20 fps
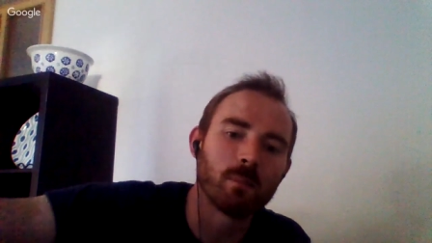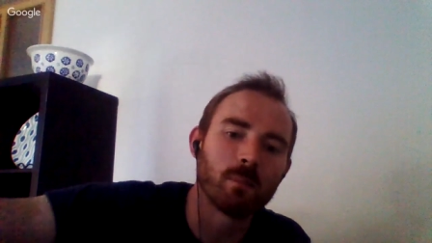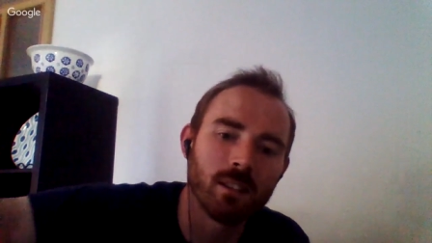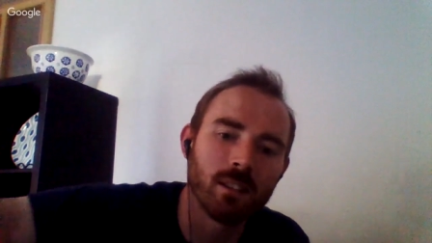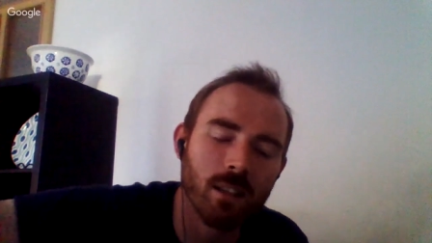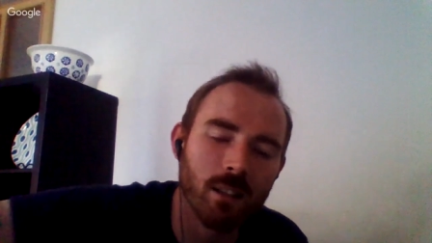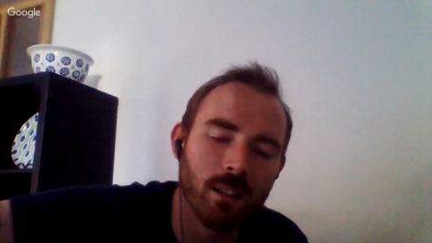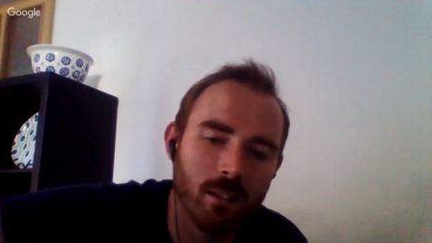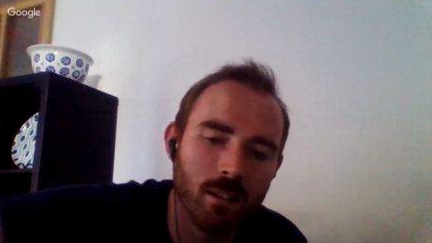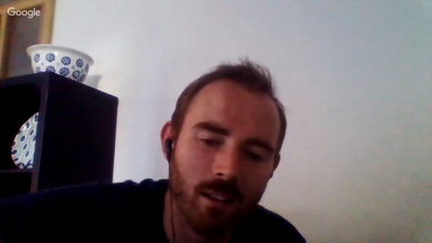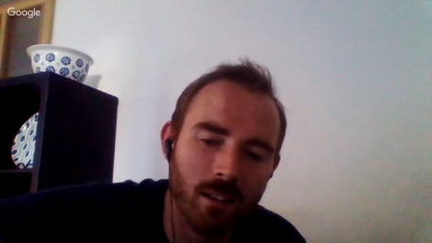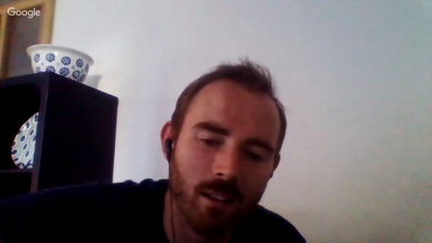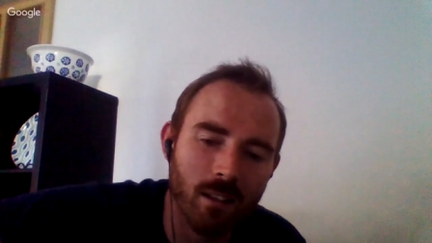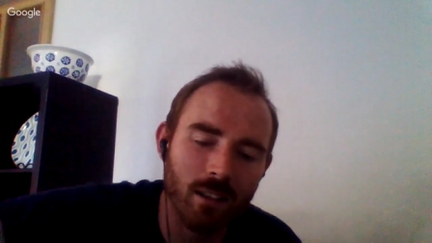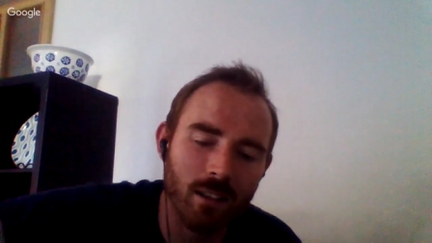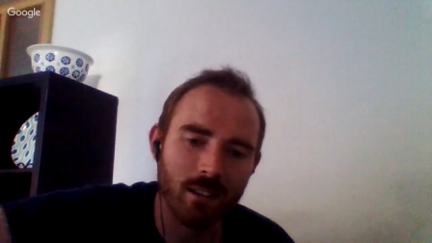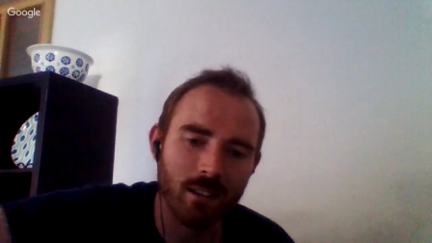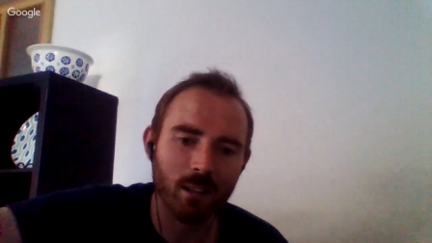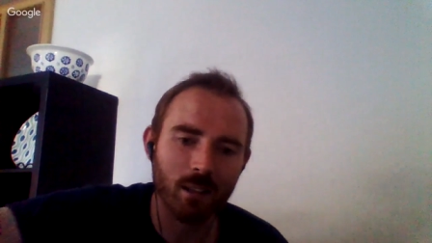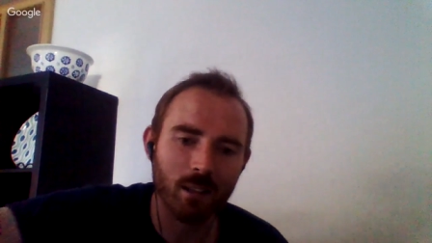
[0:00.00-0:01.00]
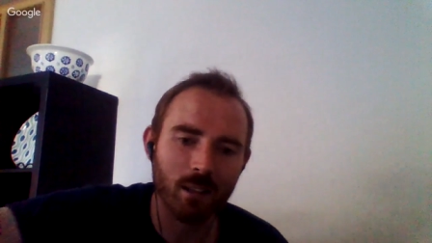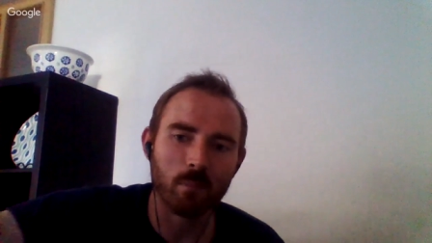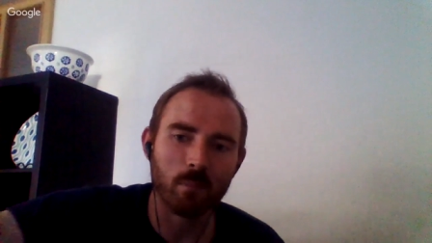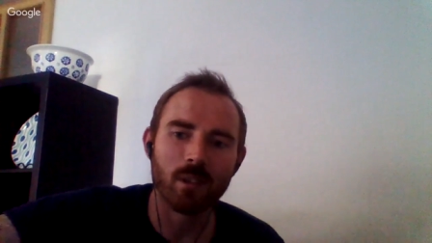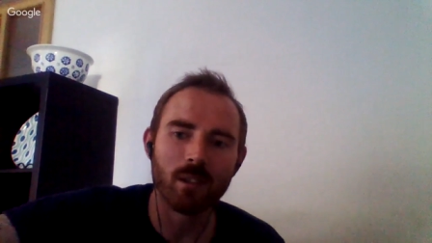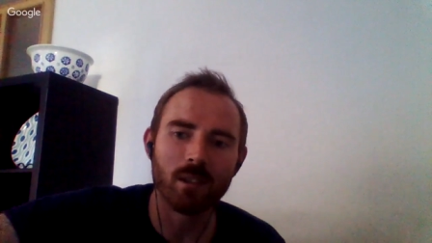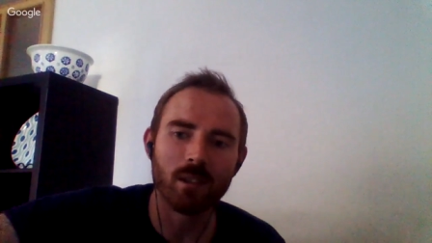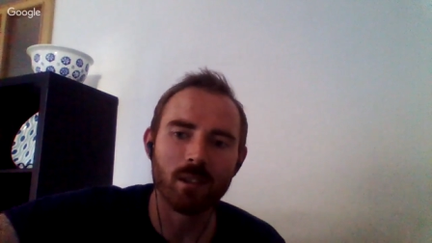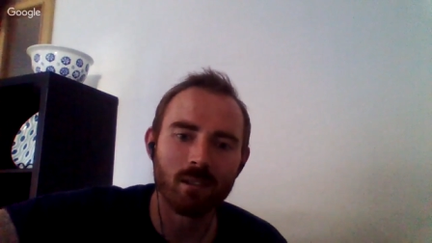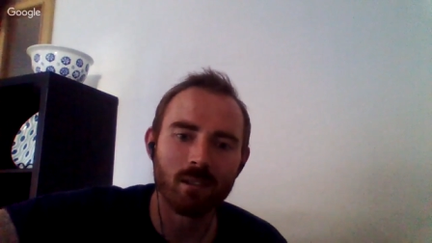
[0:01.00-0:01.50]
That that, that can
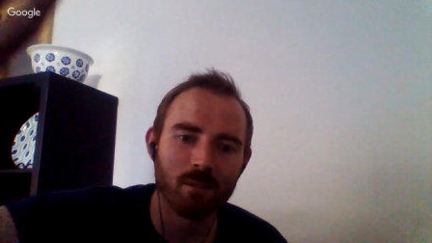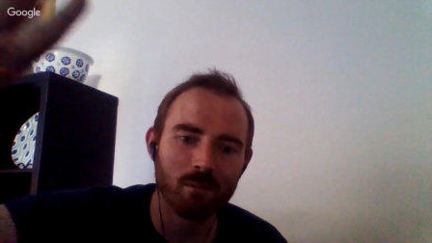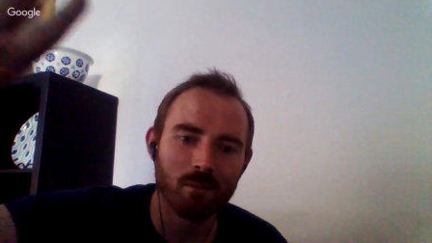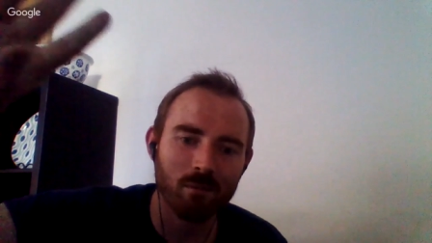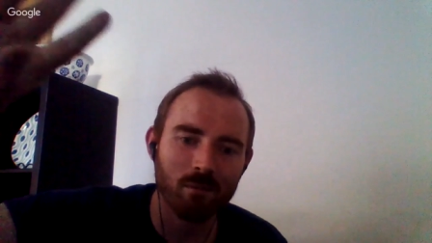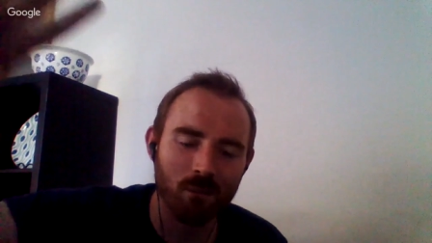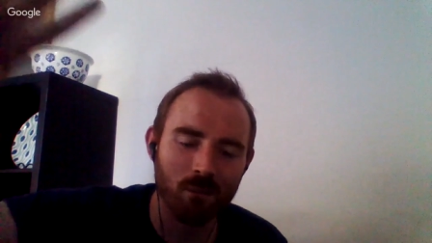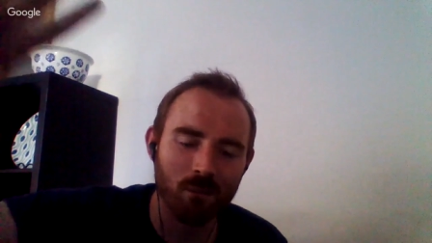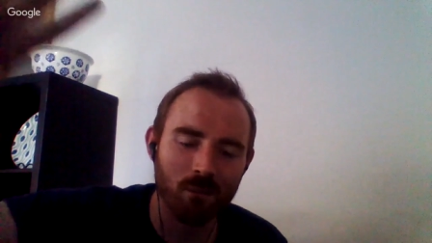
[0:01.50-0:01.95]
be for